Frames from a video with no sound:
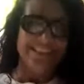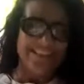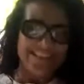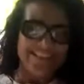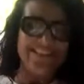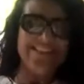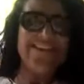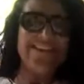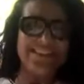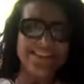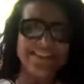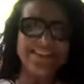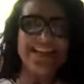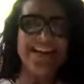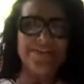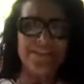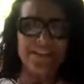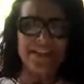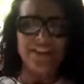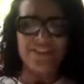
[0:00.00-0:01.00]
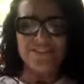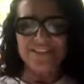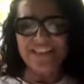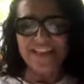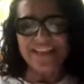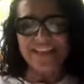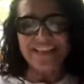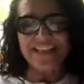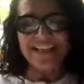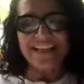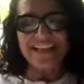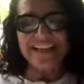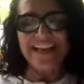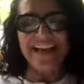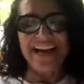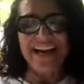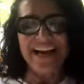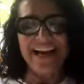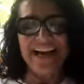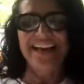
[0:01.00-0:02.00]
Do you understand what I'm saying? Yeah.
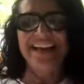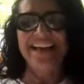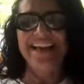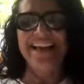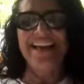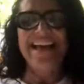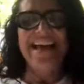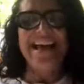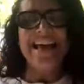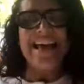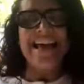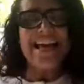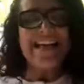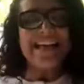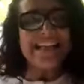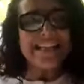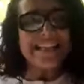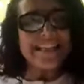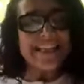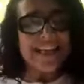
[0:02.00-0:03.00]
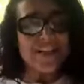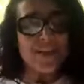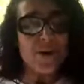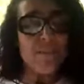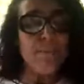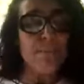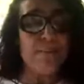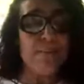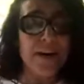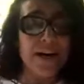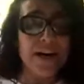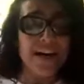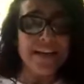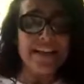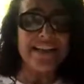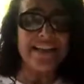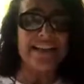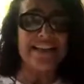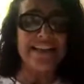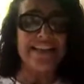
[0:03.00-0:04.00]
It is such a
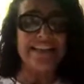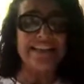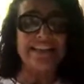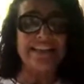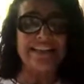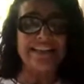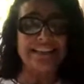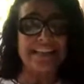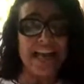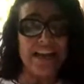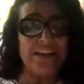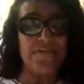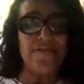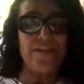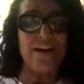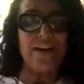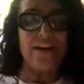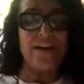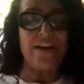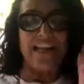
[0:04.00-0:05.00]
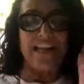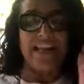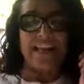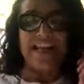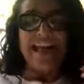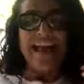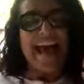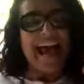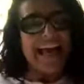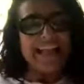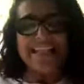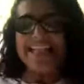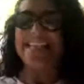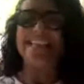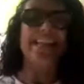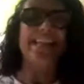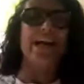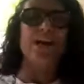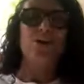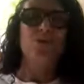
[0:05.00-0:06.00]
burden, it is stifling, and
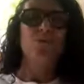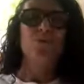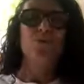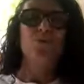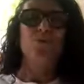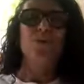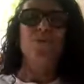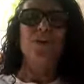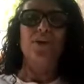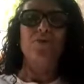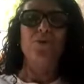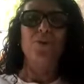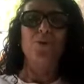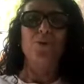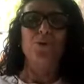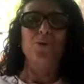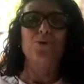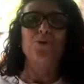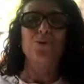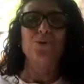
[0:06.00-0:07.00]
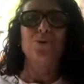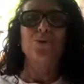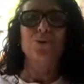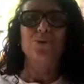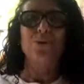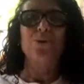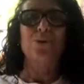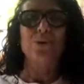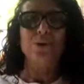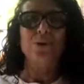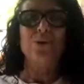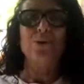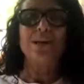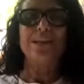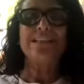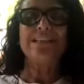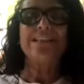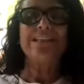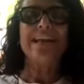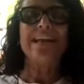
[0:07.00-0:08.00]
they start to move away from you. You
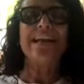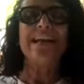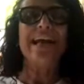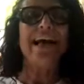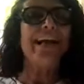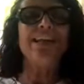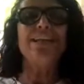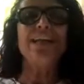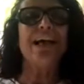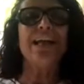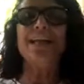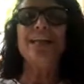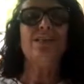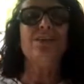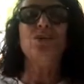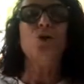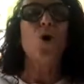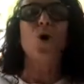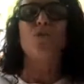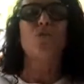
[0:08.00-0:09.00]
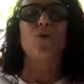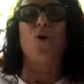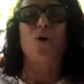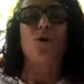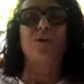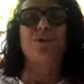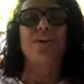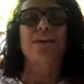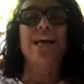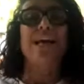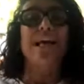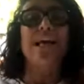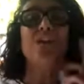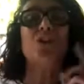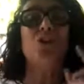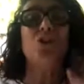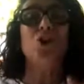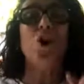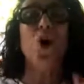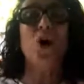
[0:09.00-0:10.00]
understand? And it's your fault.
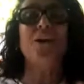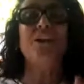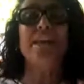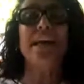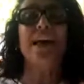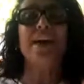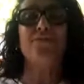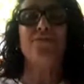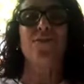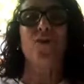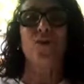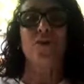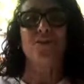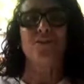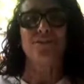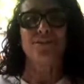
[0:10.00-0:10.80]
It's not their fault.